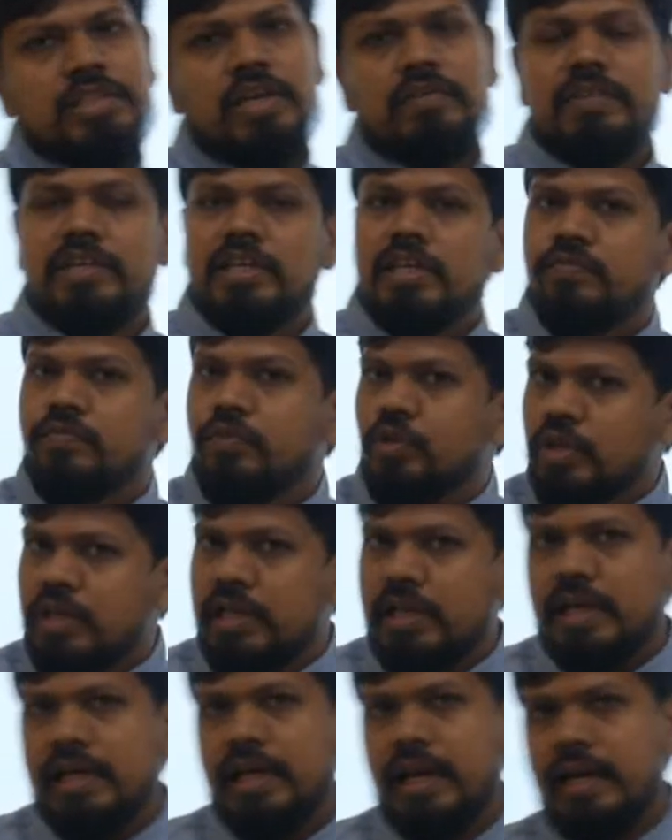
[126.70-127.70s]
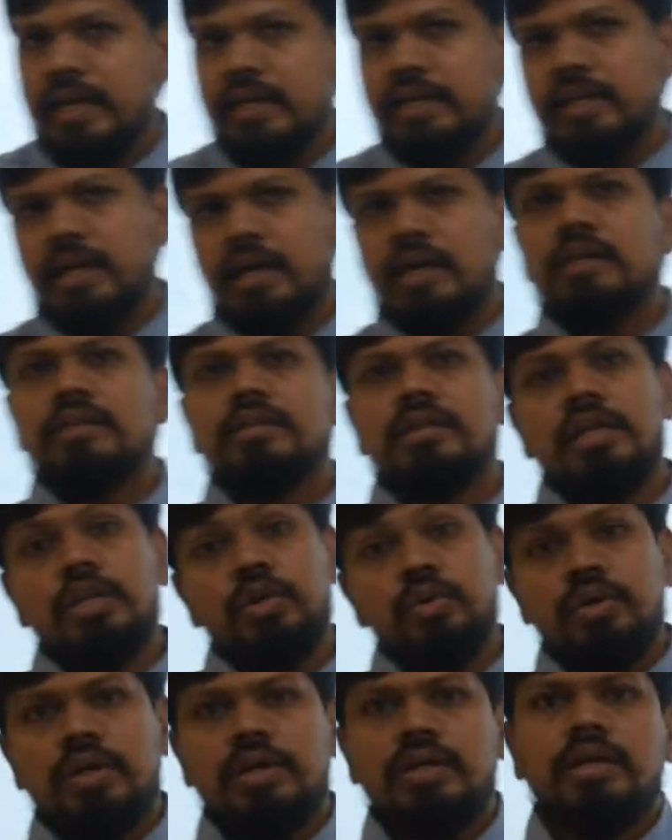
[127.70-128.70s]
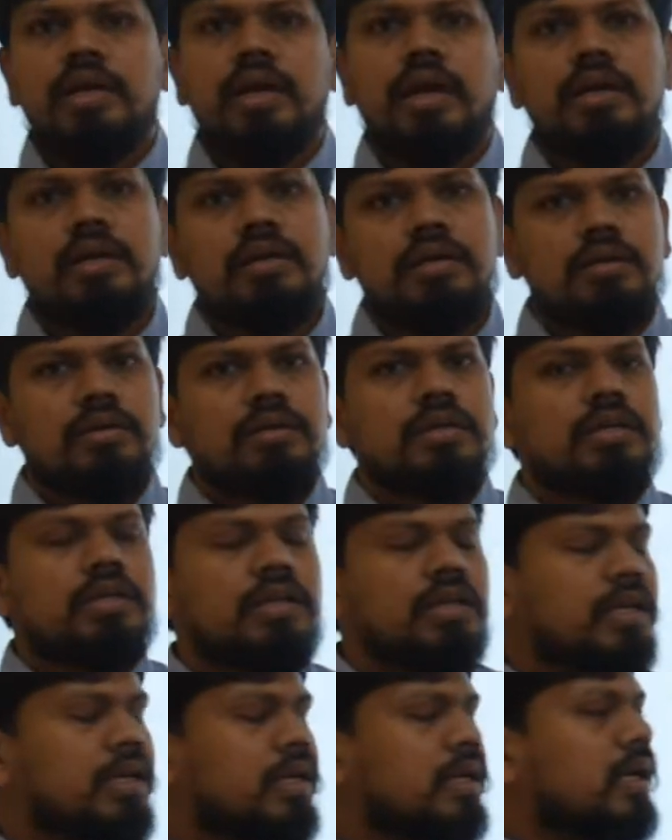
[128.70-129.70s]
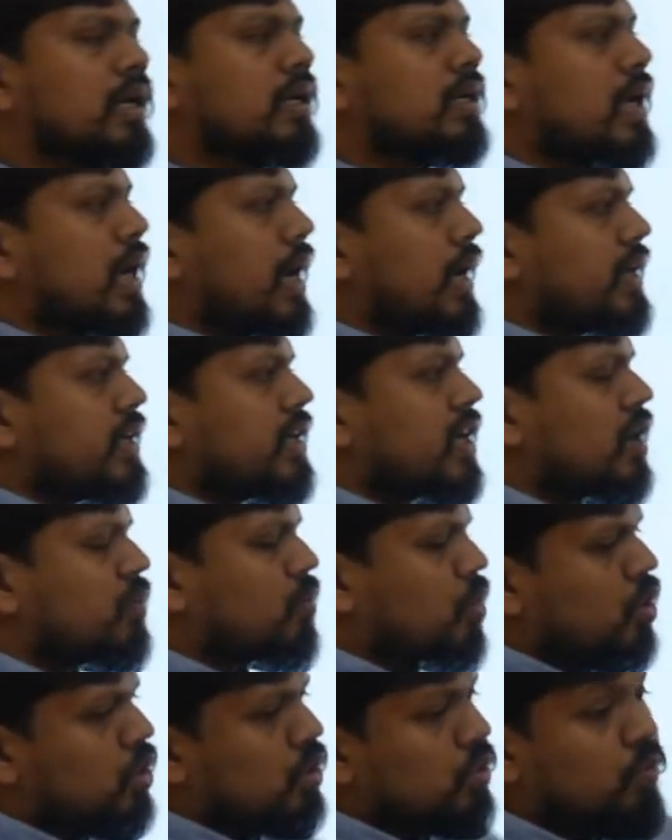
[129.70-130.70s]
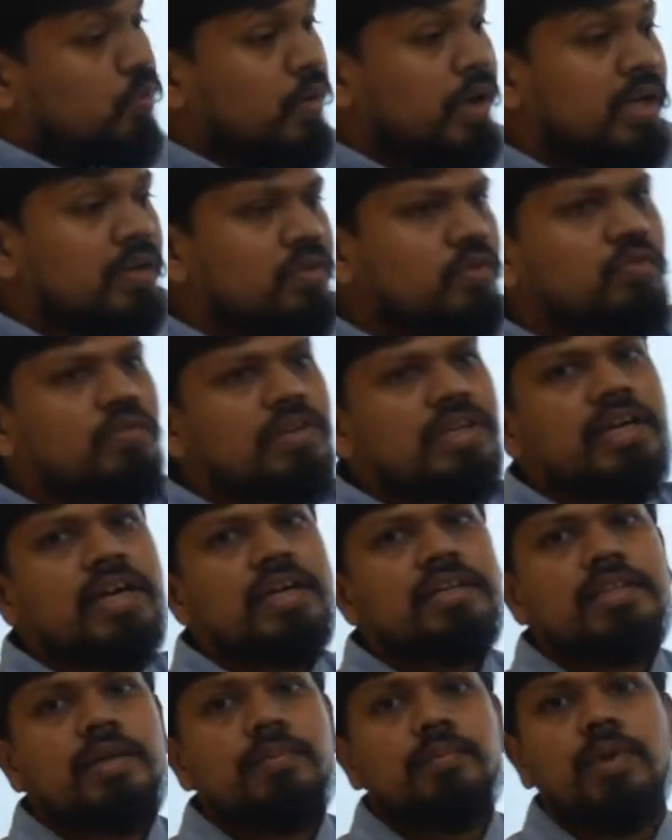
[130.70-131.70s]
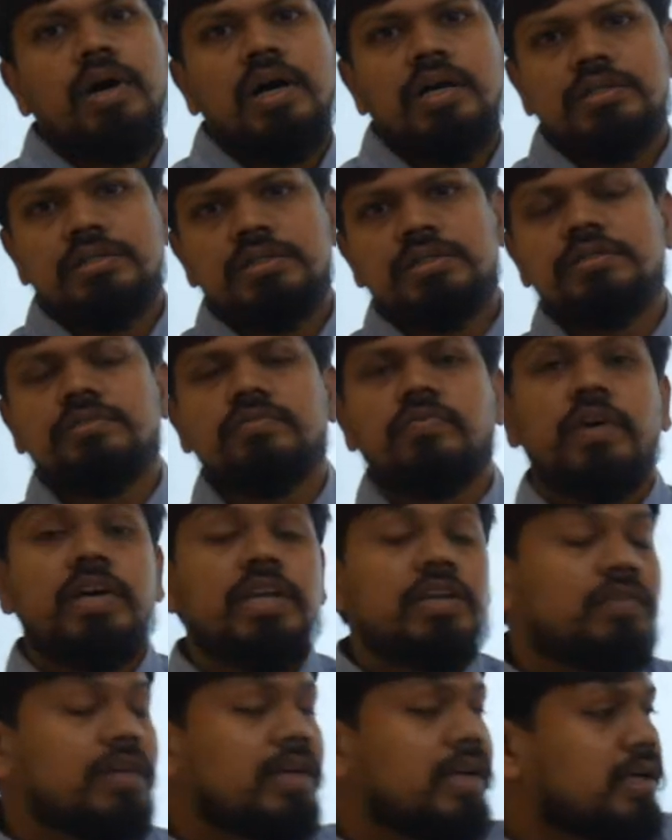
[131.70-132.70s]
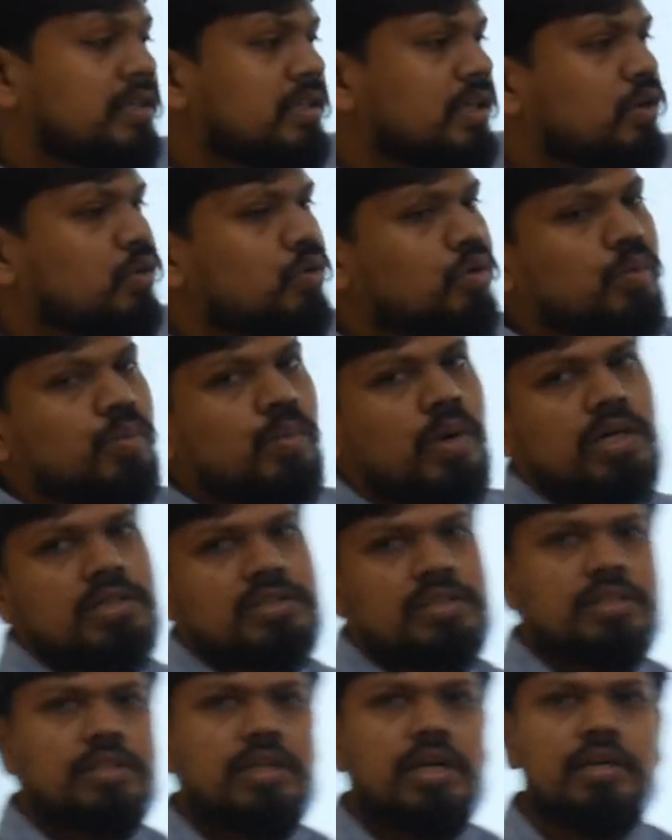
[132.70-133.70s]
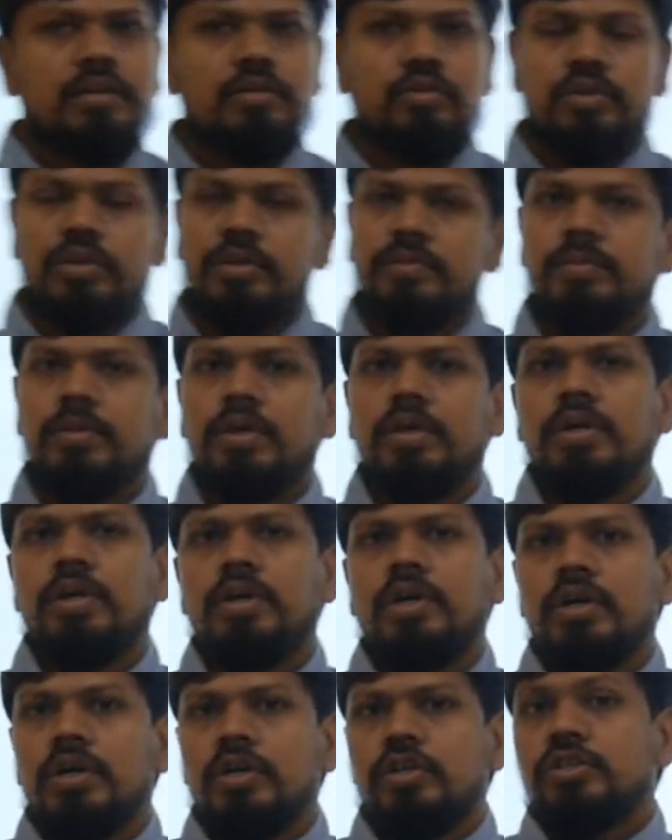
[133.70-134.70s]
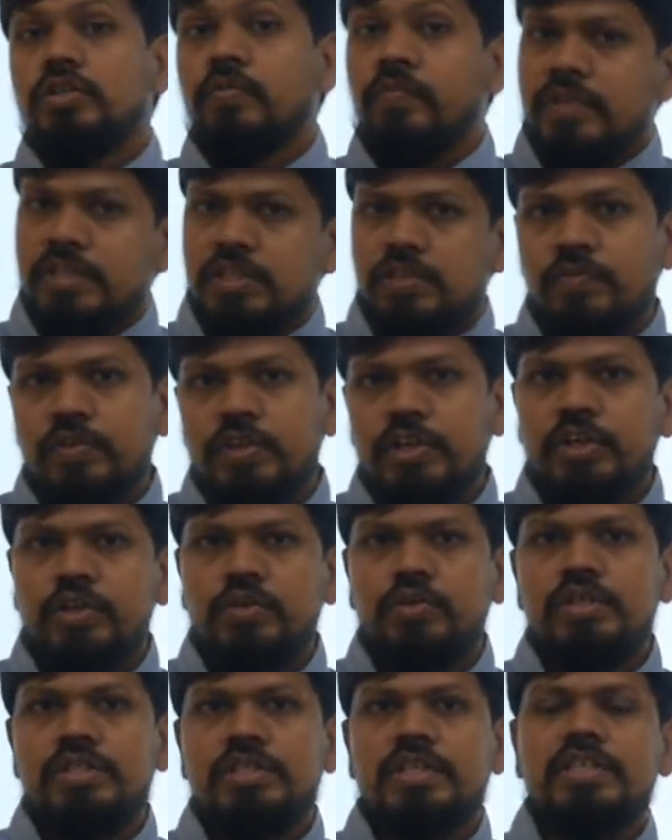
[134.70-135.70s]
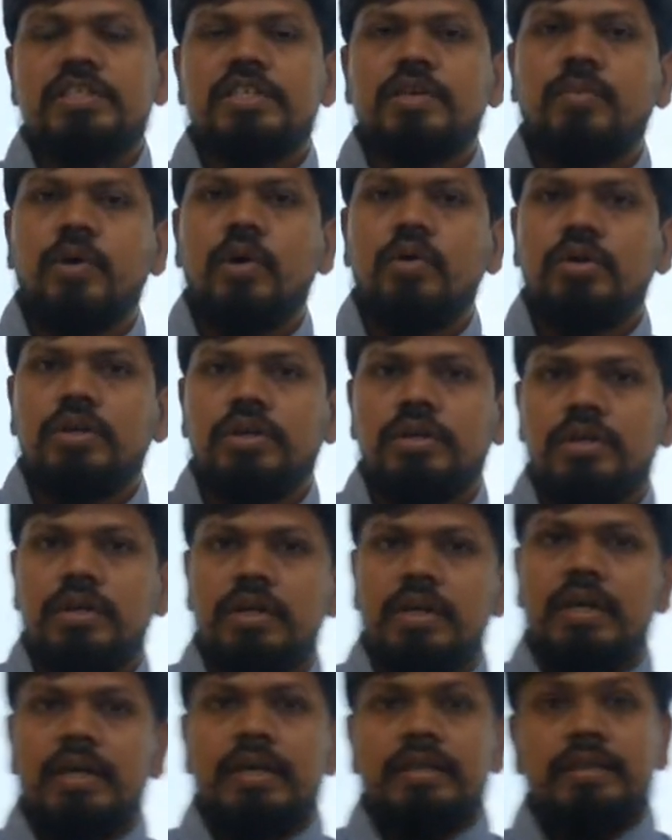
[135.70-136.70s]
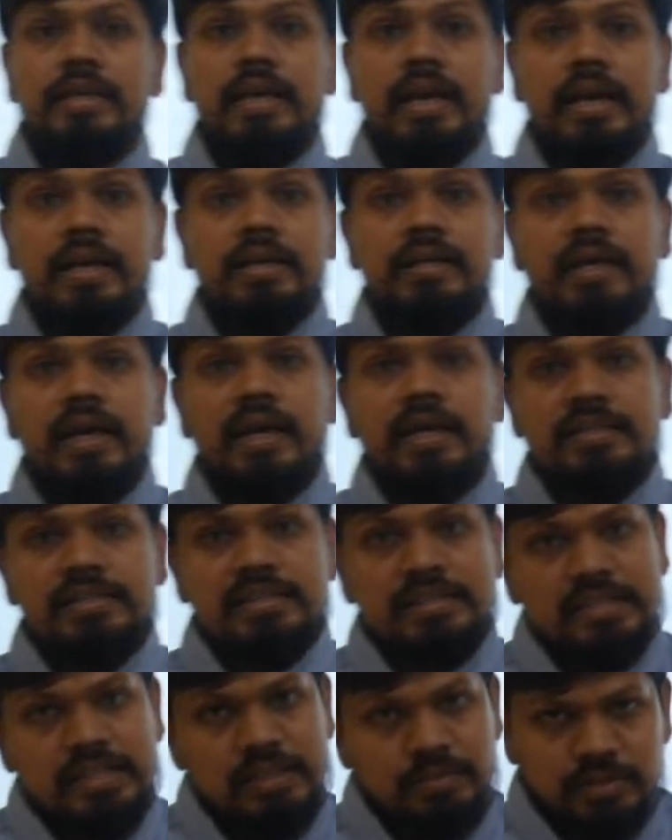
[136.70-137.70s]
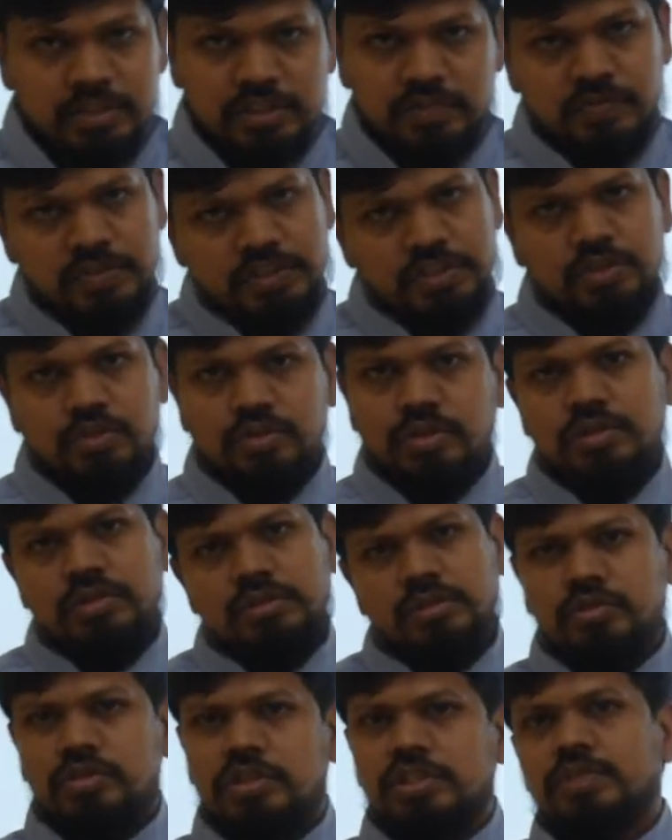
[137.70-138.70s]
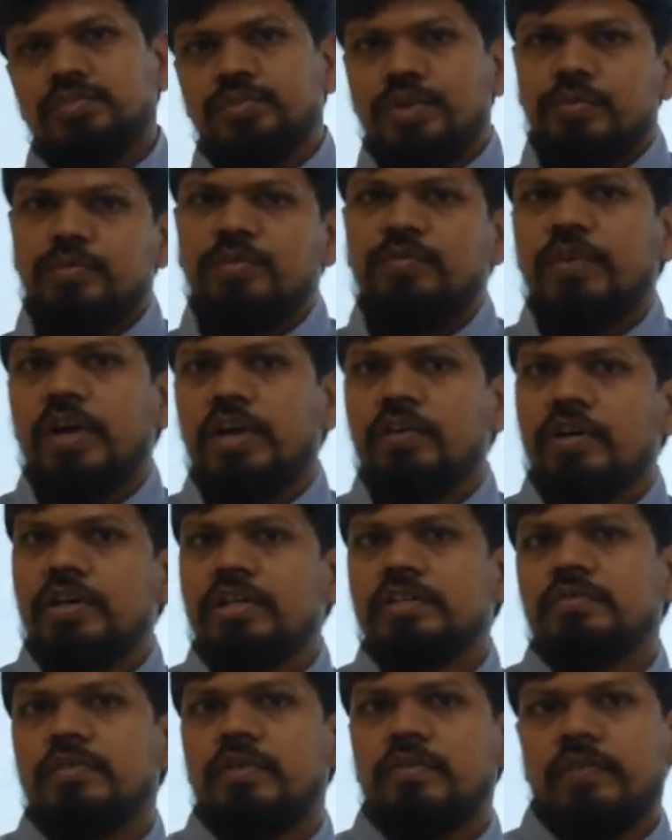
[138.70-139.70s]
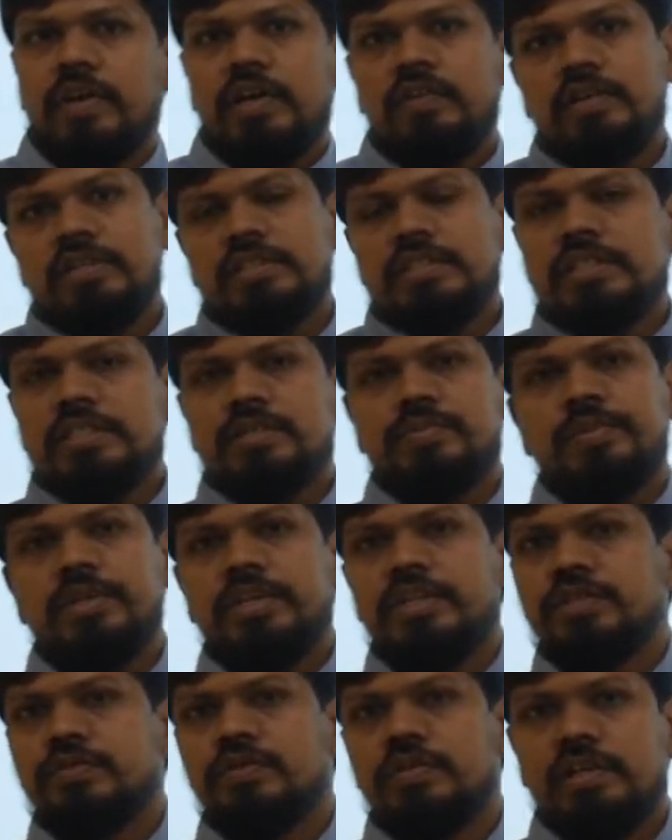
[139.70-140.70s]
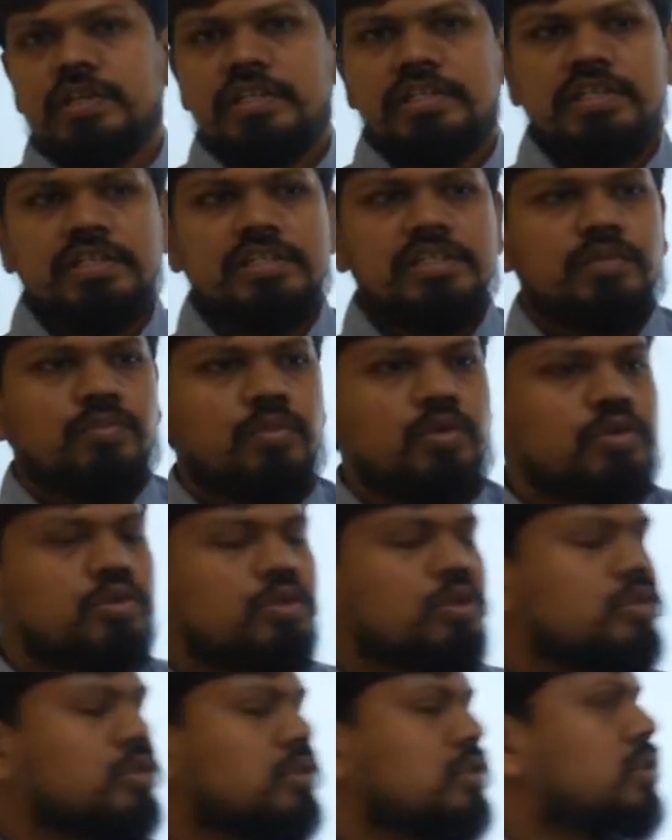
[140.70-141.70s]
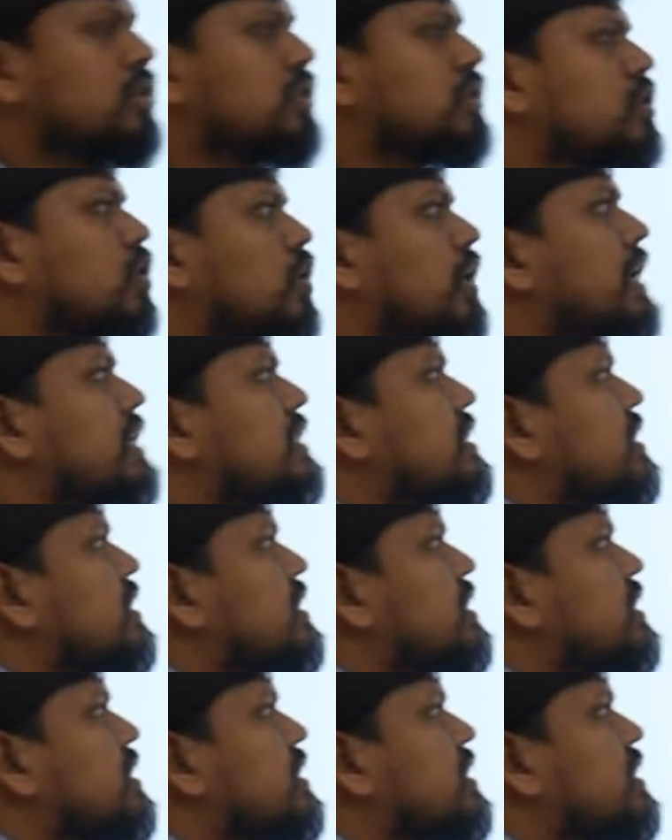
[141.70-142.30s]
will give you clear idea, then you can get a clear cut idea about where you will get the marks, where you will get the good marks and all. Okay, so first we need to discuss about the entire syllabus first. Okay, so just maybe 5 or 6 minutes we will discuss about this. So let's